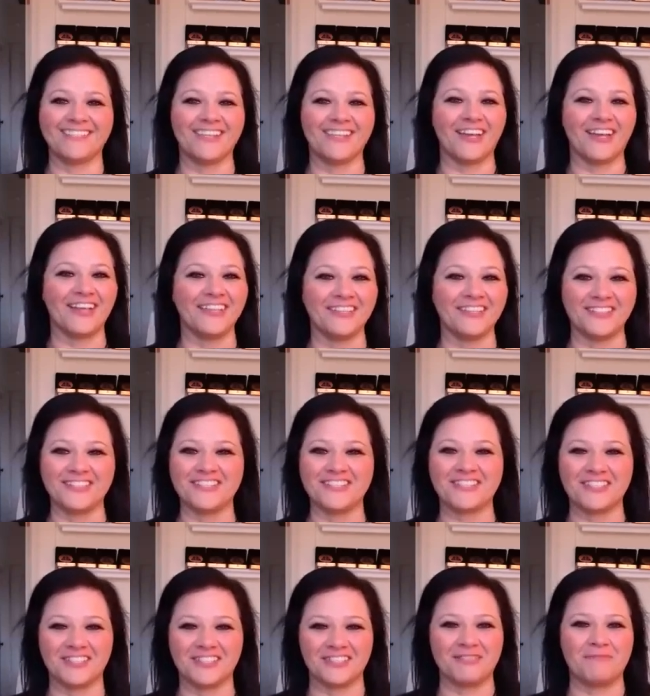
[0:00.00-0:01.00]
That's how
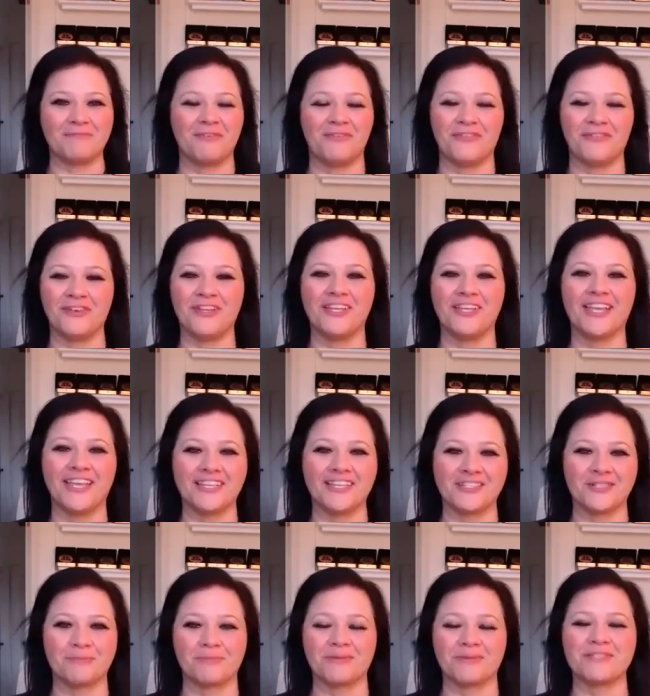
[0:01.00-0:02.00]
there's it before you
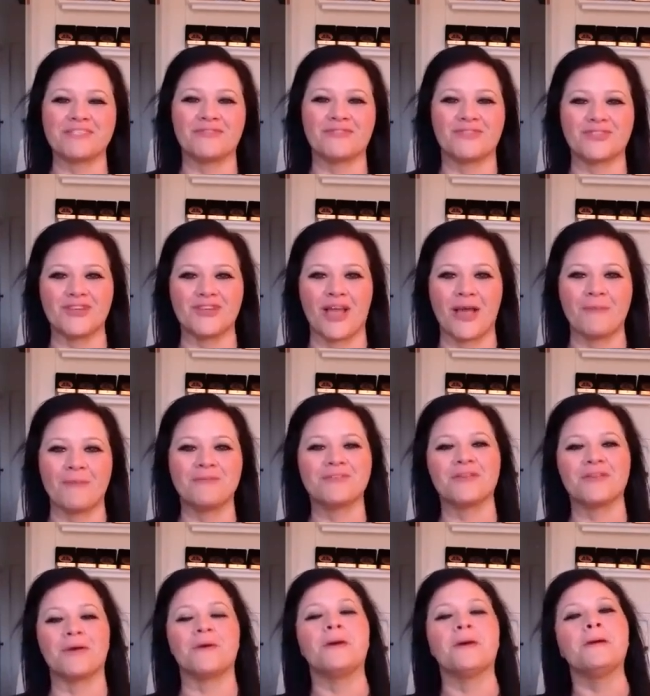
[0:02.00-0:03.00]
get your prince of a job.
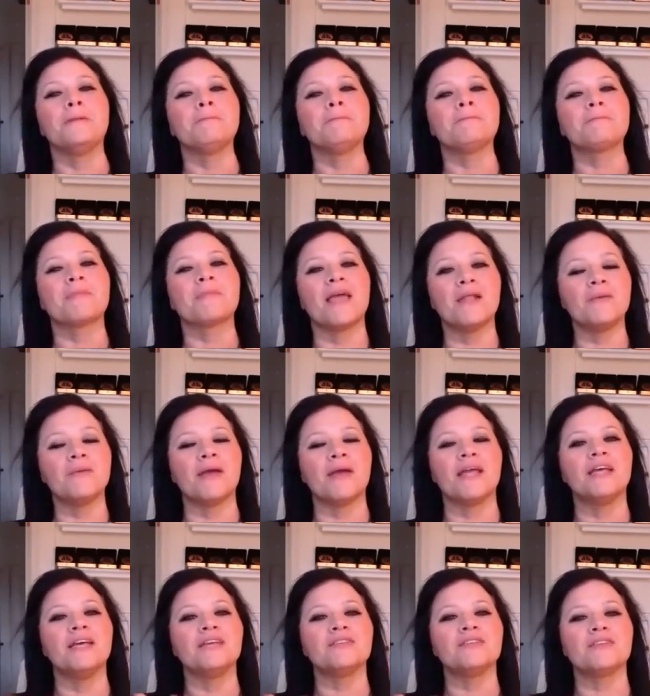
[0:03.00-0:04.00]
So,
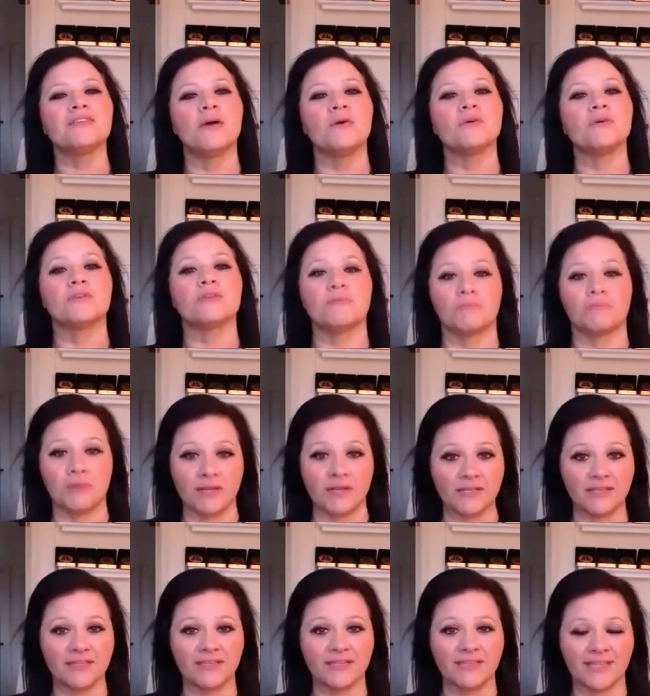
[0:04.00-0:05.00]
anyway, so
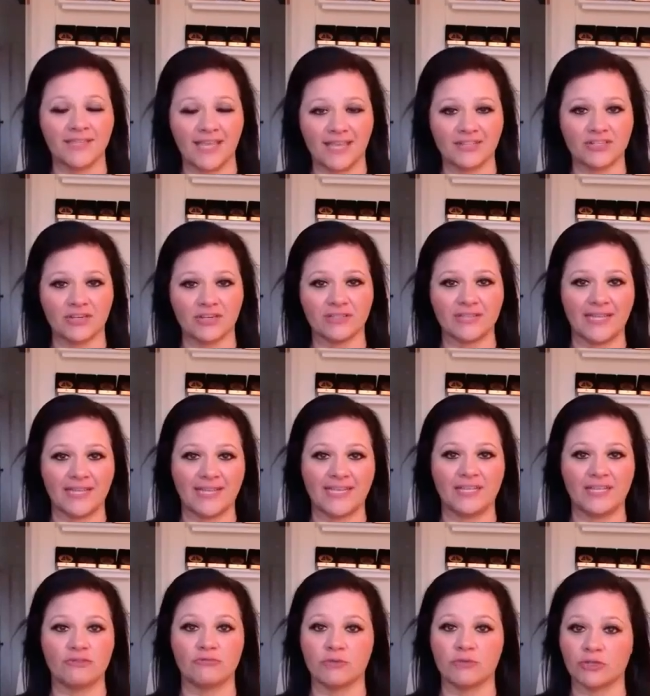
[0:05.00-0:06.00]
Brenda, the HR
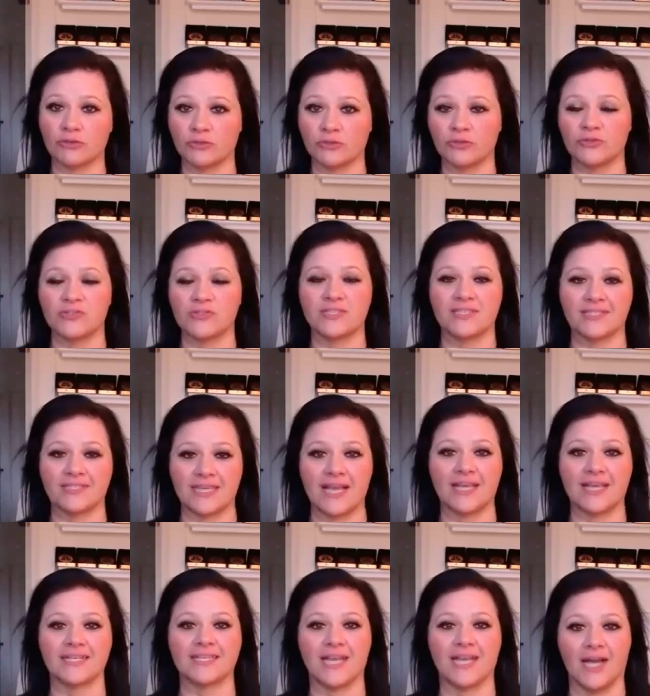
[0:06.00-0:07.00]
lady,
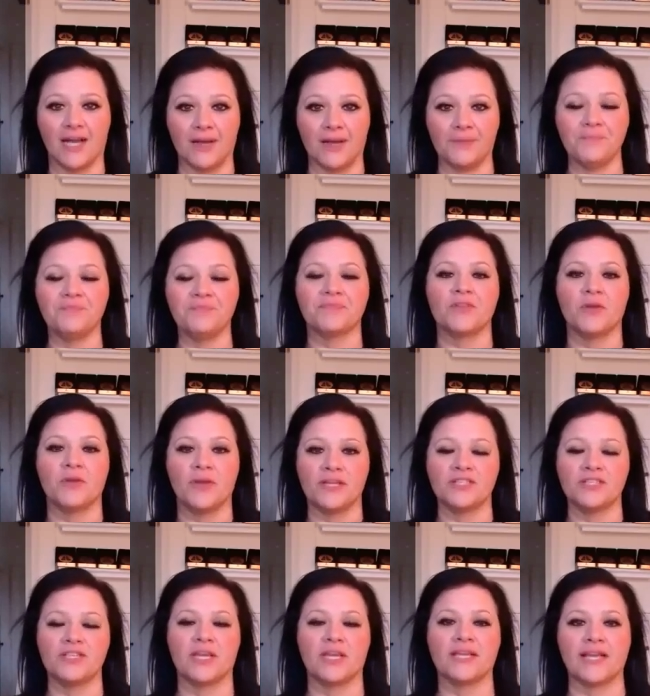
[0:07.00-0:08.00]
recruits.com. Go
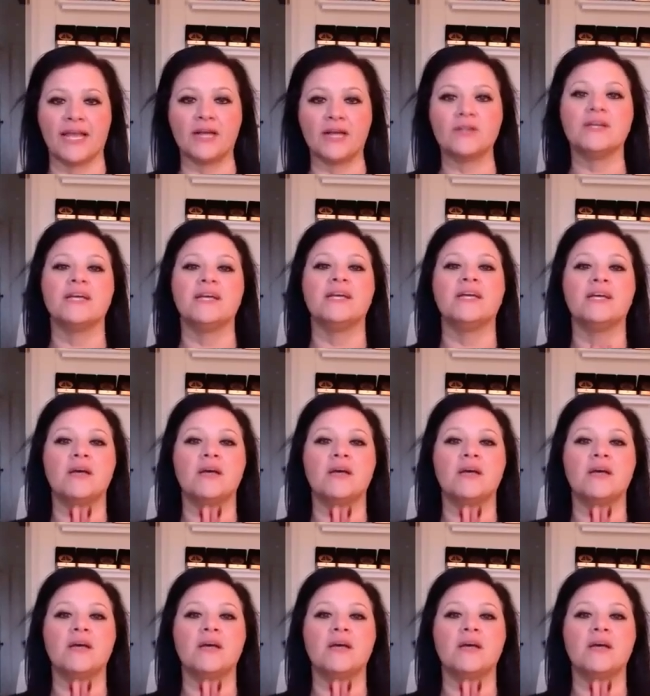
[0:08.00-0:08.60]
ahead, check it out.